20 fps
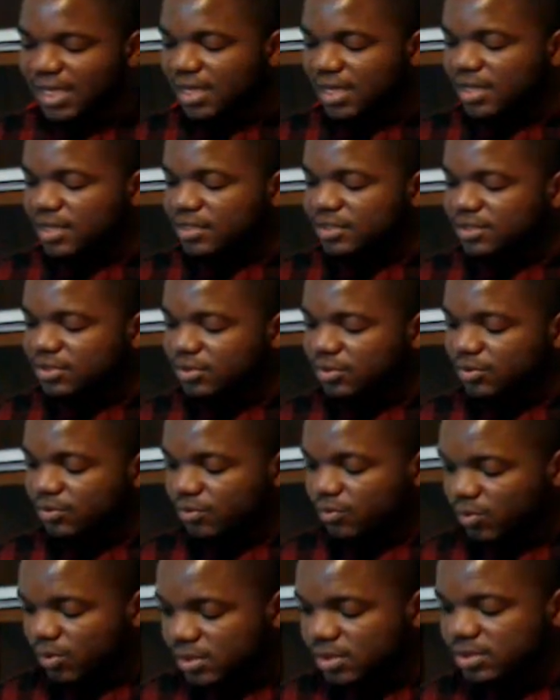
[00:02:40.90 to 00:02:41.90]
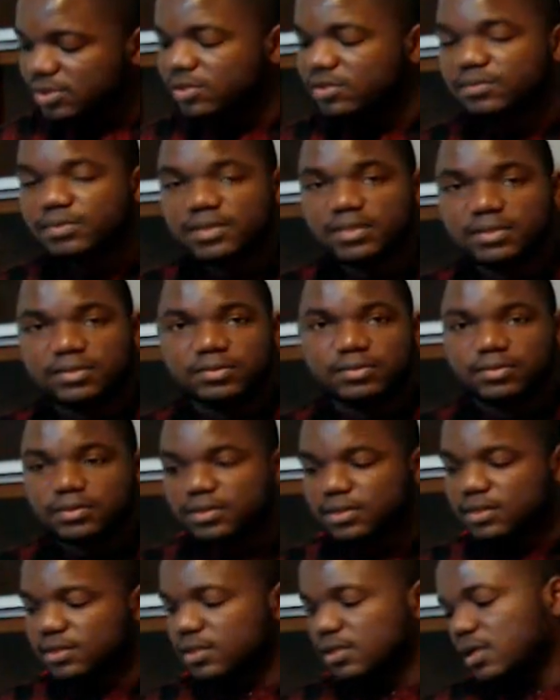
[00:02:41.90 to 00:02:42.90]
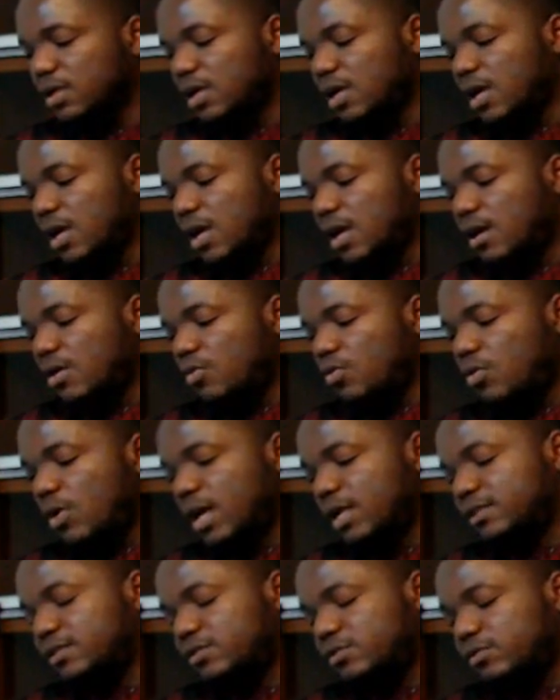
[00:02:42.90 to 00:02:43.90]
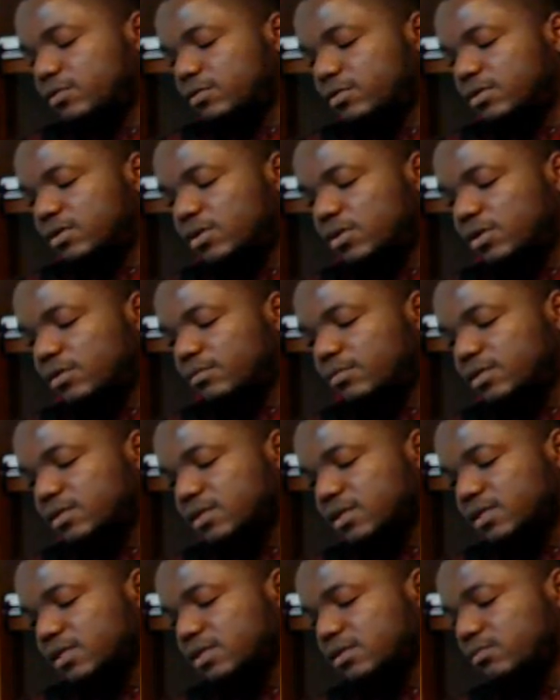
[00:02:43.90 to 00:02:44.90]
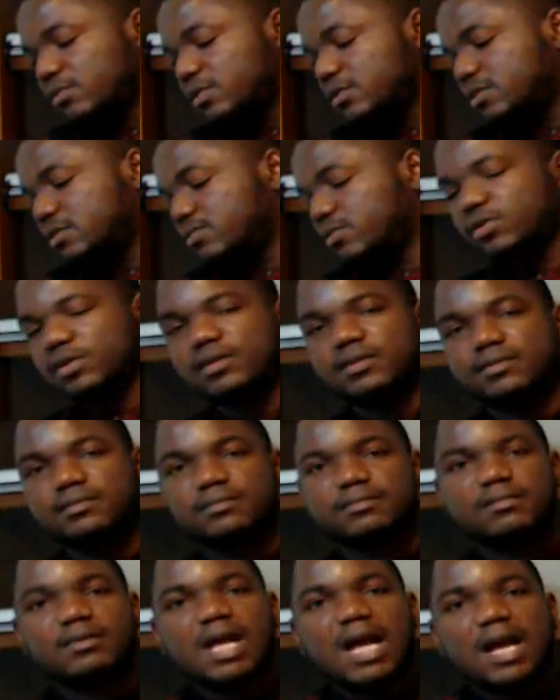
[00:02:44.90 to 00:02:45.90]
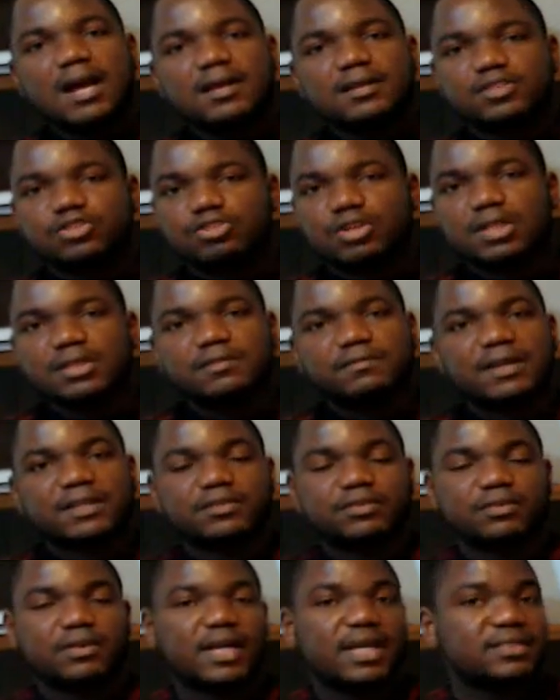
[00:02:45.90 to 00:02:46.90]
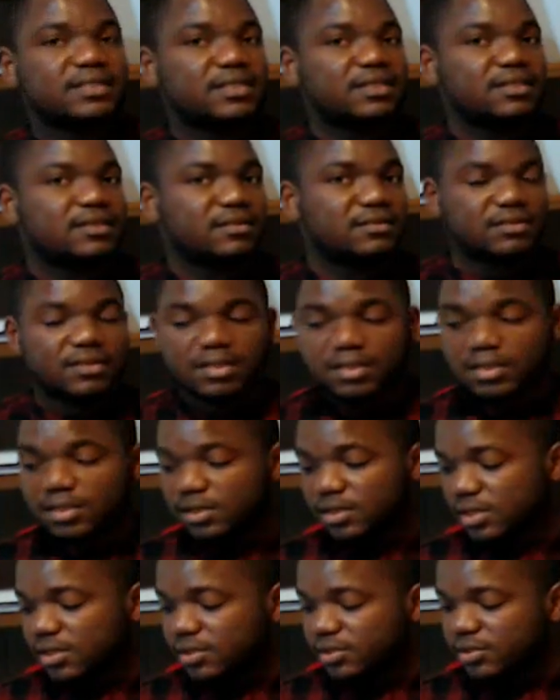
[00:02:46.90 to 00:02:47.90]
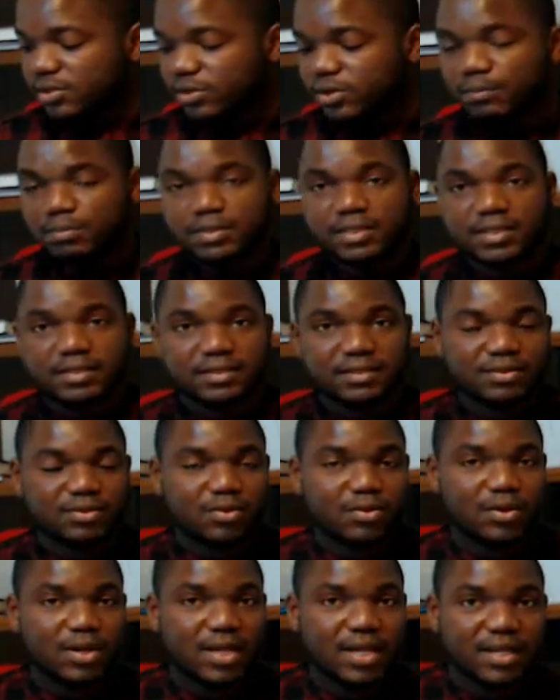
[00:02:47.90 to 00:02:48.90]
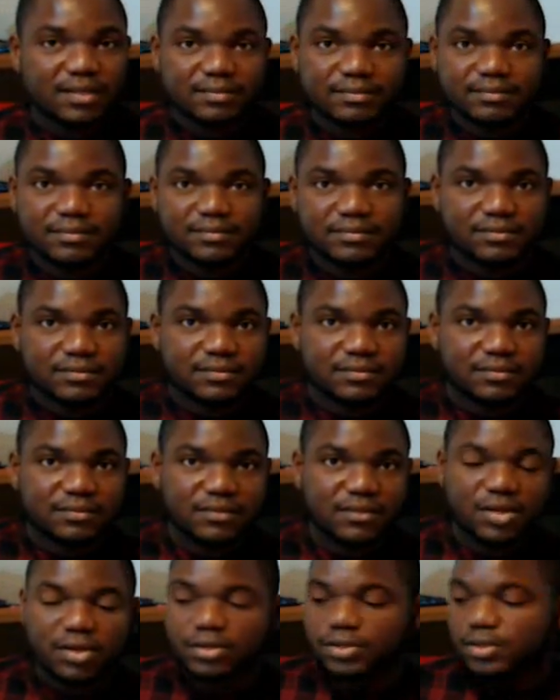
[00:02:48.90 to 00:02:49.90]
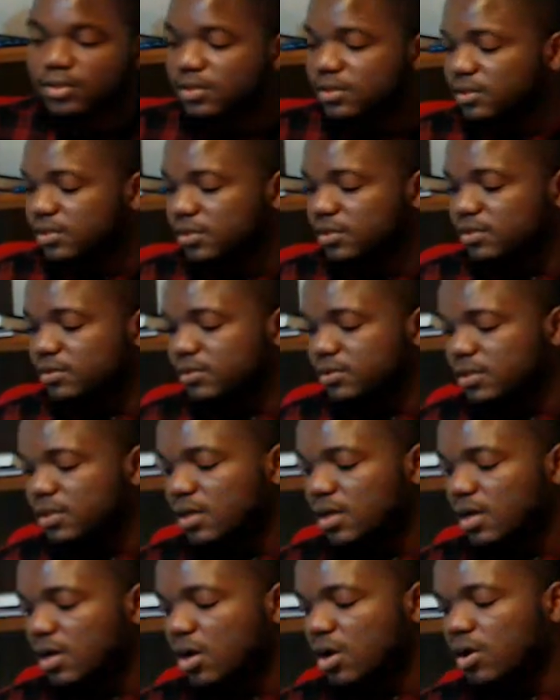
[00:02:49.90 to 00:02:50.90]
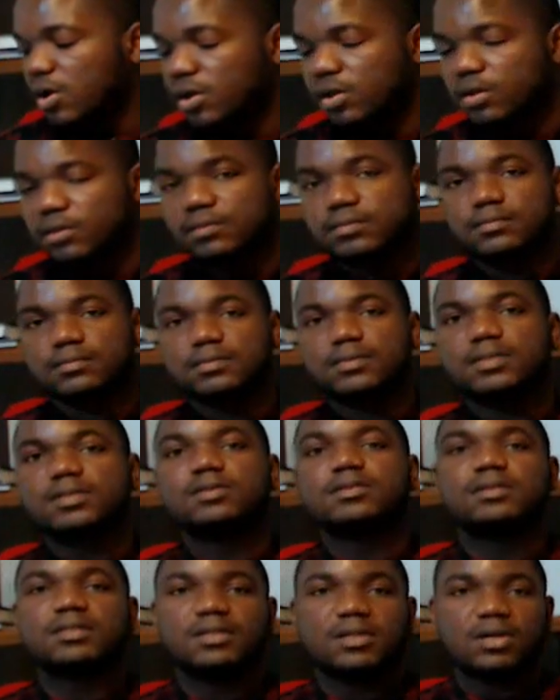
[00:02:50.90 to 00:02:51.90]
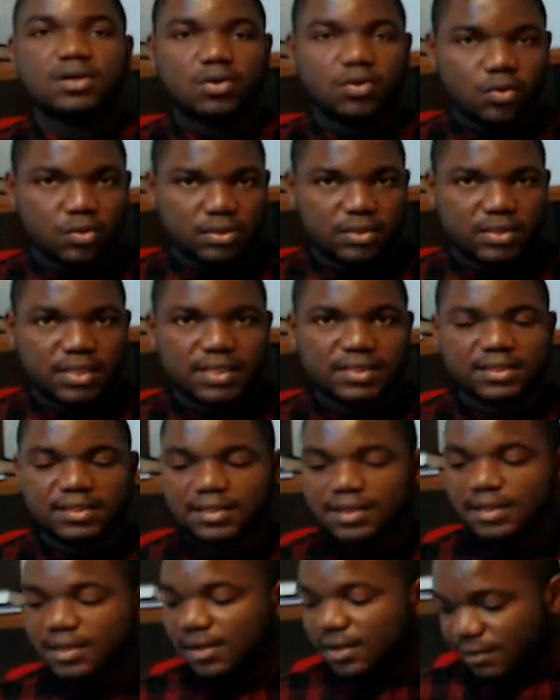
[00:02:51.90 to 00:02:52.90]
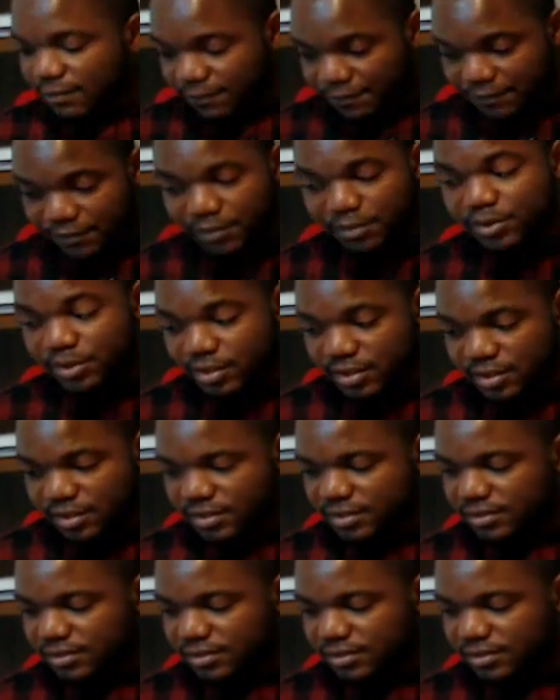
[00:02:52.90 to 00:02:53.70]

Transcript: So what's going to be the roots? What are the two numbers that you can multiply? So you can try to factorize it. You can use completing the square, or you can use the quadratic formula.